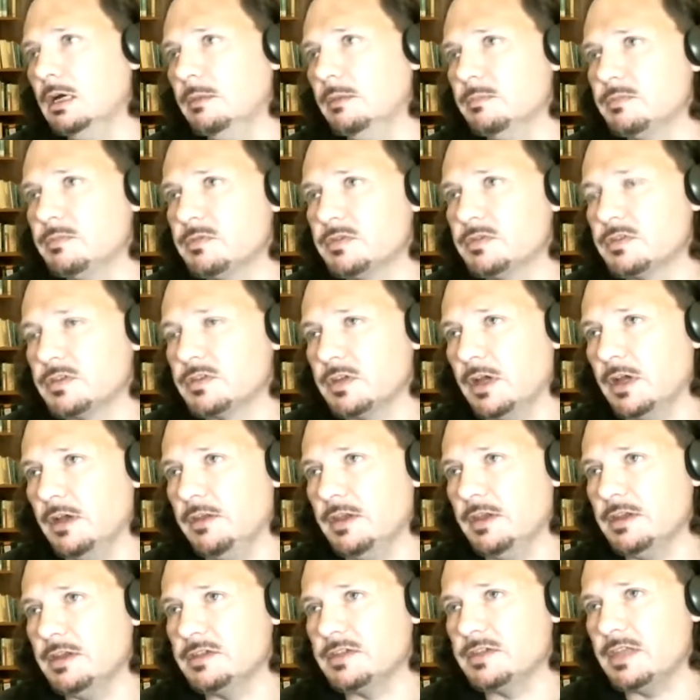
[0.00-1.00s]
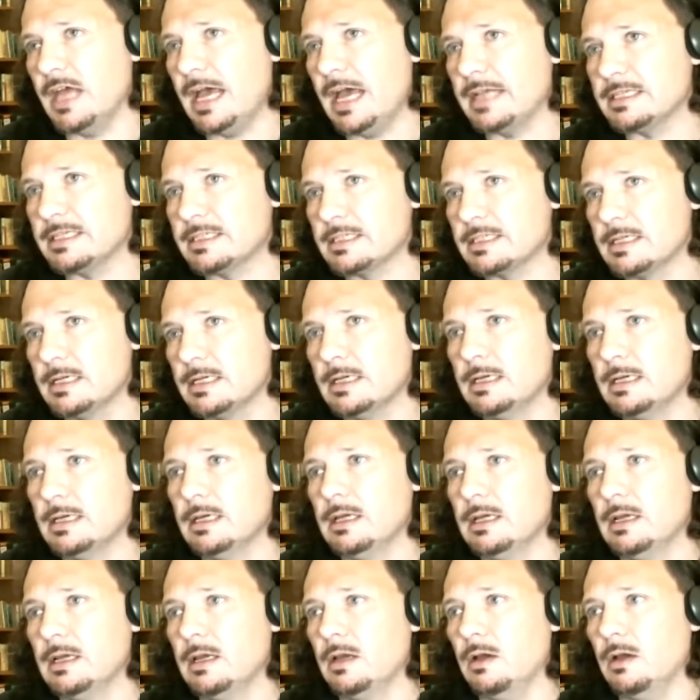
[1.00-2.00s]
So there's that
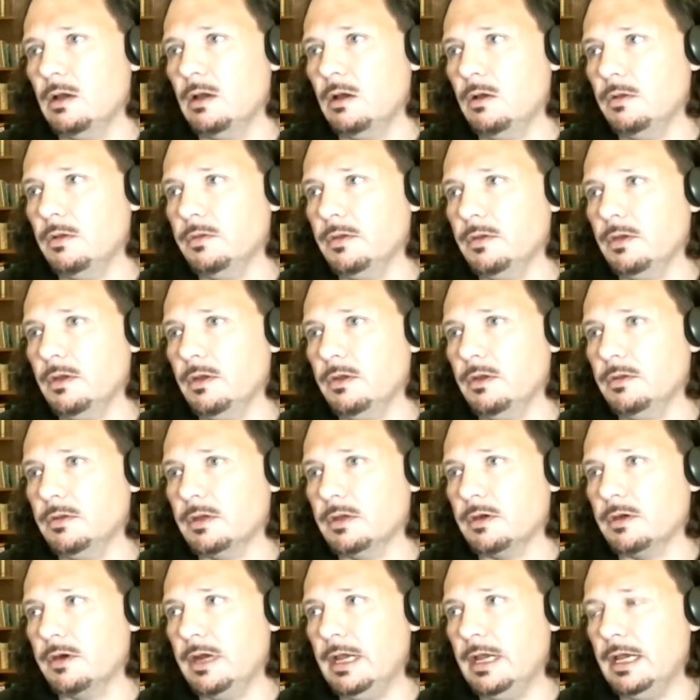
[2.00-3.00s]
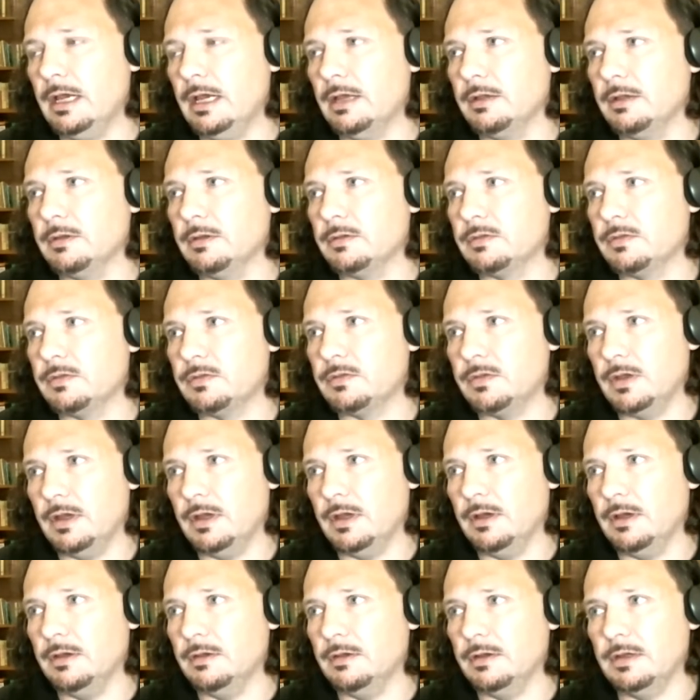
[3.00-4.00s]
on the ground.
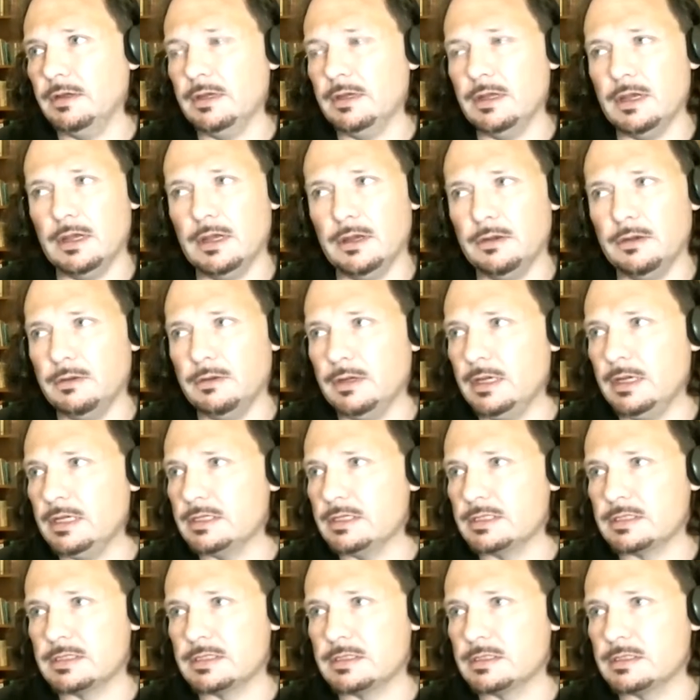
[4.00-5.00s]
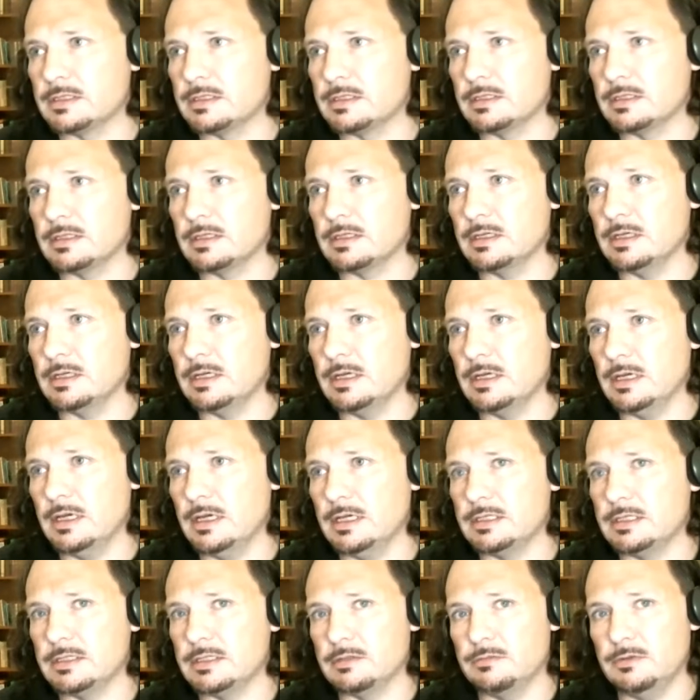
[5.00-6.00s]
So, you know, it's
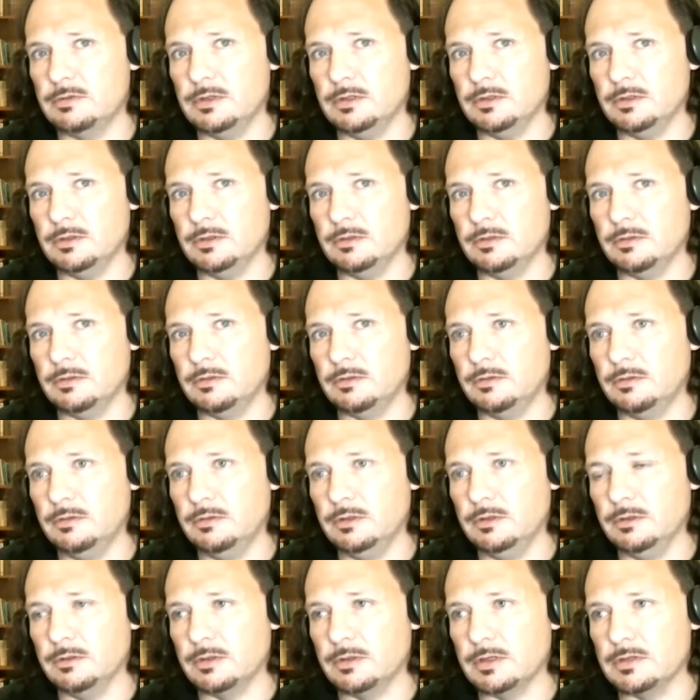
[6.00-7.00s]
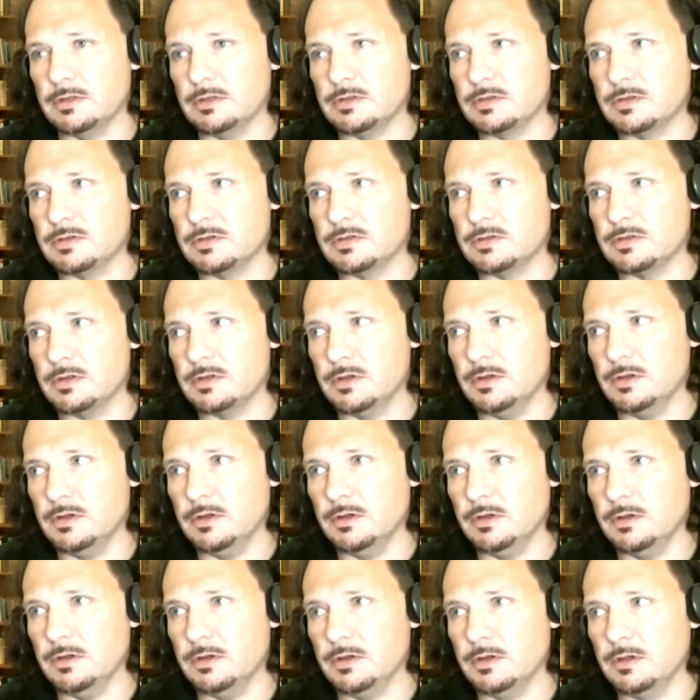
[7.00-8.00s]
a real, real
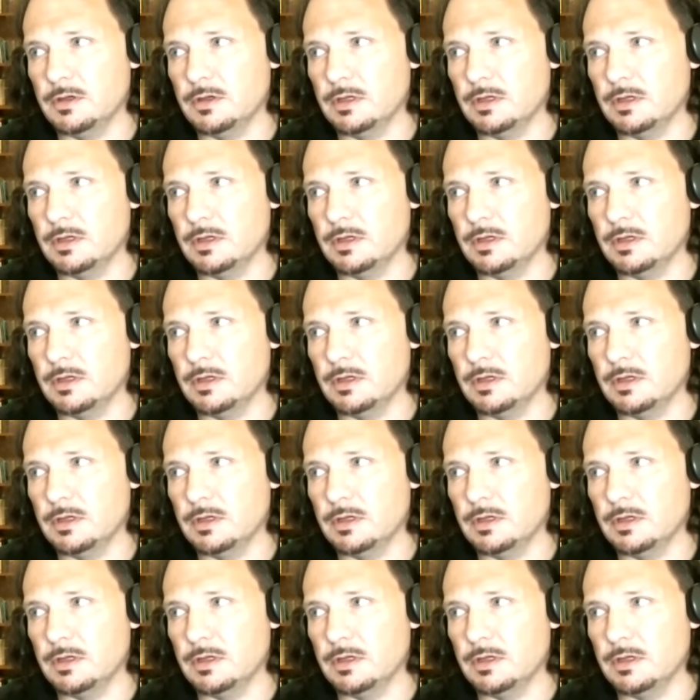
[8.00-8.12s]
concern.